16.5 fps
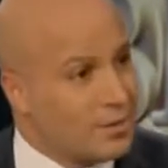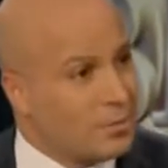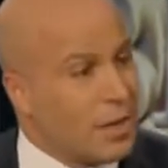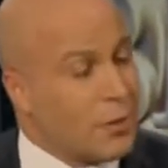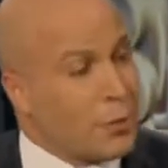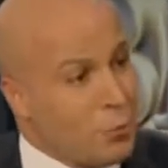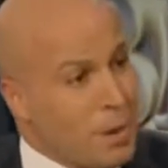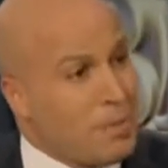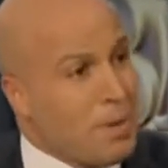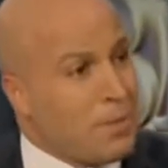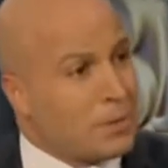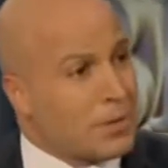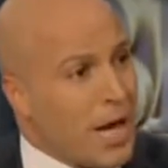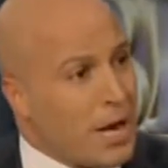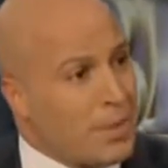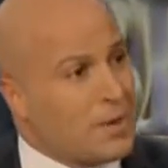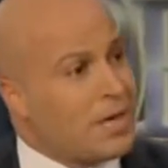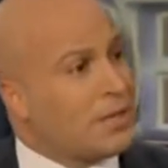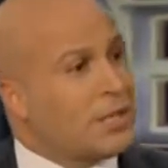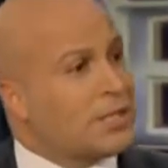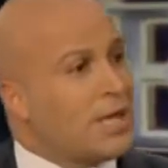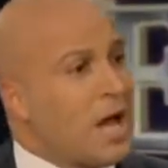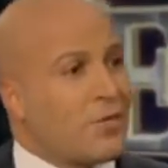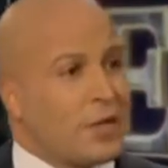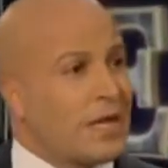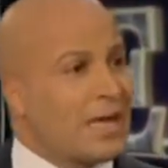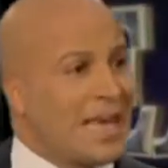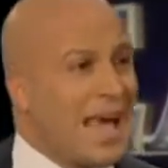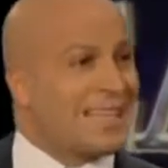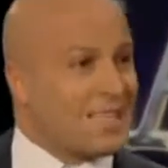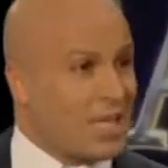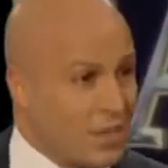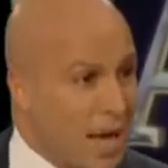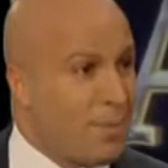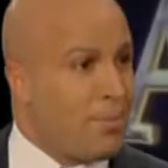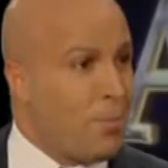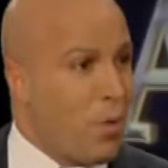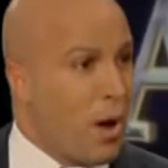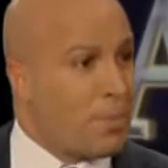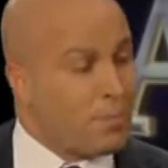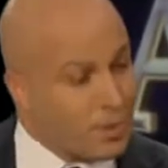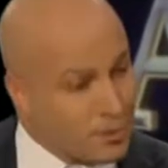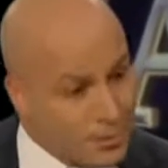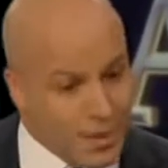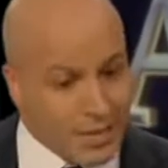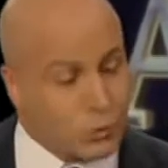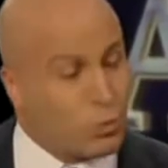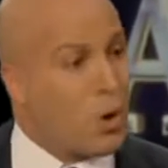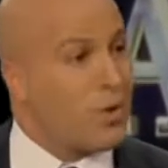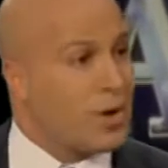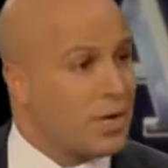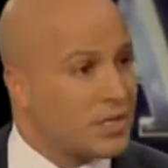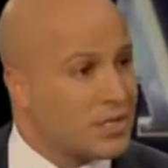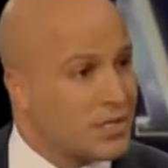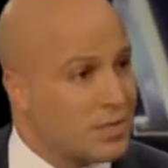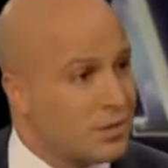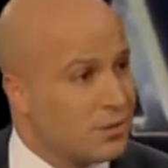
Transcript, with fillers: That three people died. I mean, it doesn't have to get to that point, but that's where it is.